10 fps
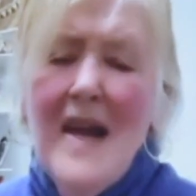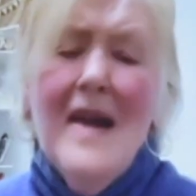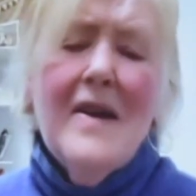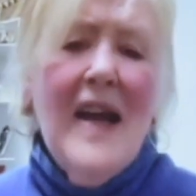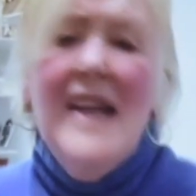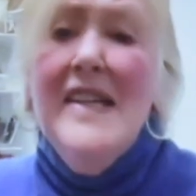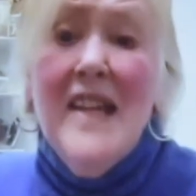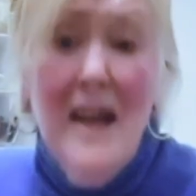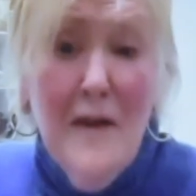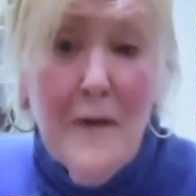it's like his
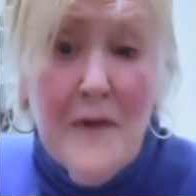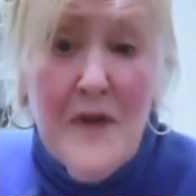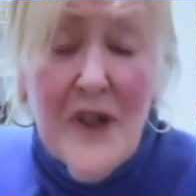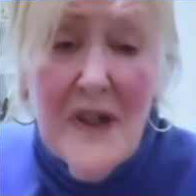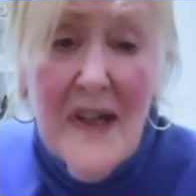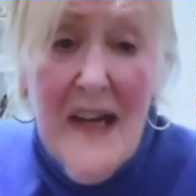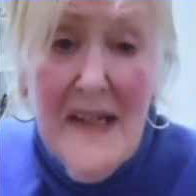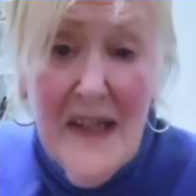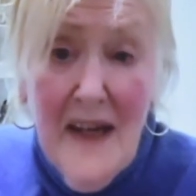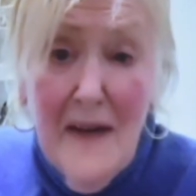gift.
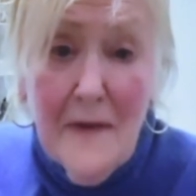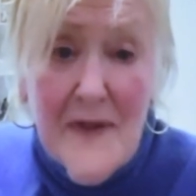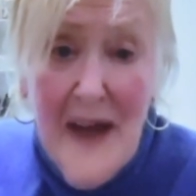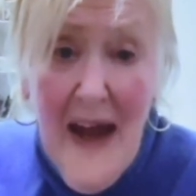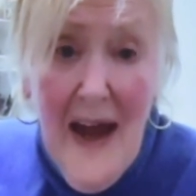Yes. His gift. Yes.